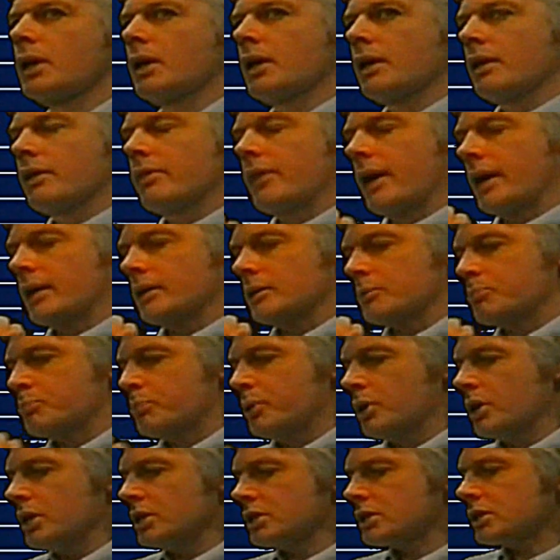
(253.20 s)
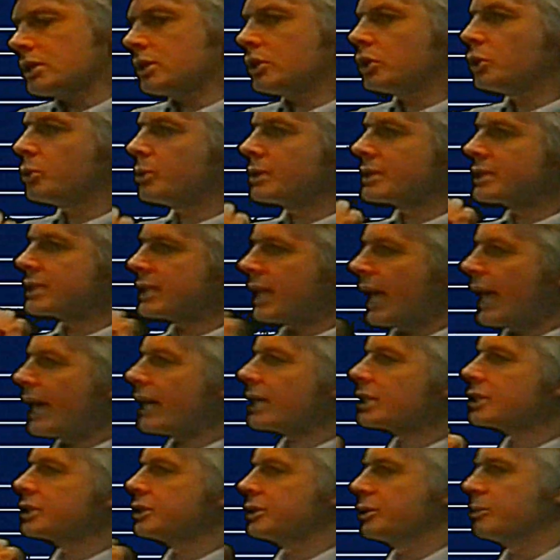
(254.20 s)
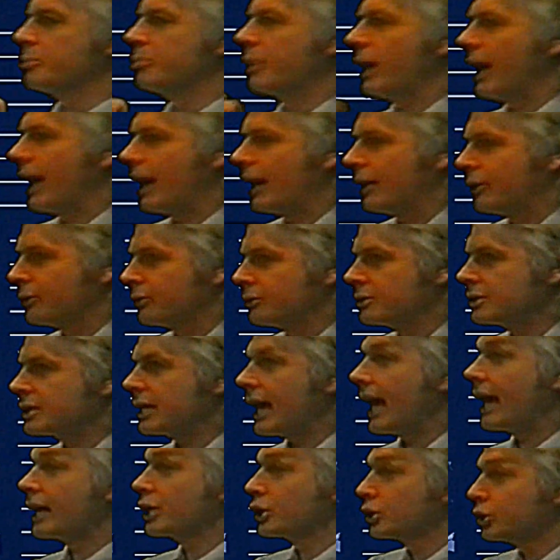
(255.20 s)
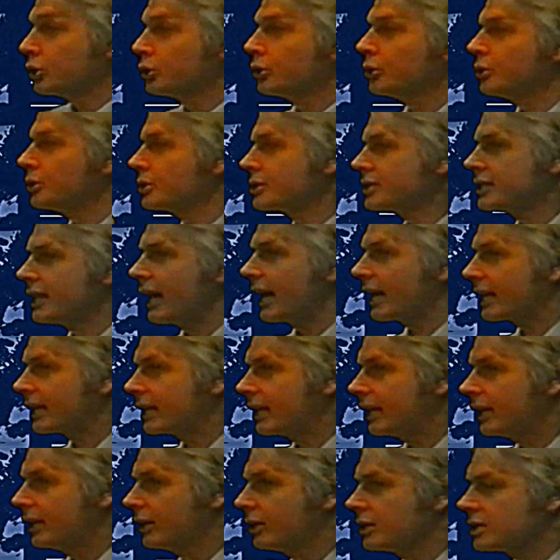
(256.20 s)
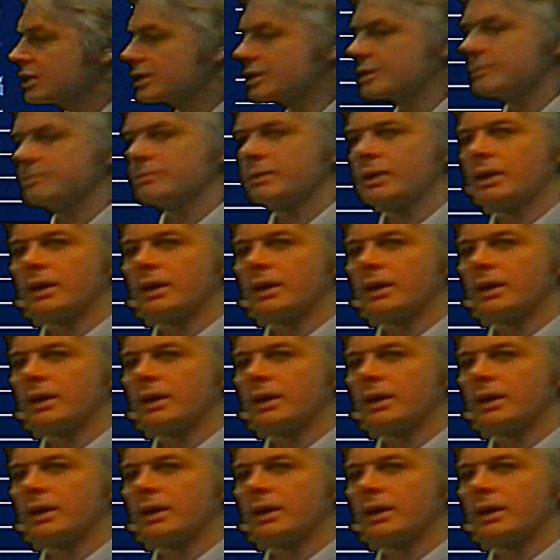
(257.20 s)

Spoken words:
that the person who attacked the pound and caused that chaos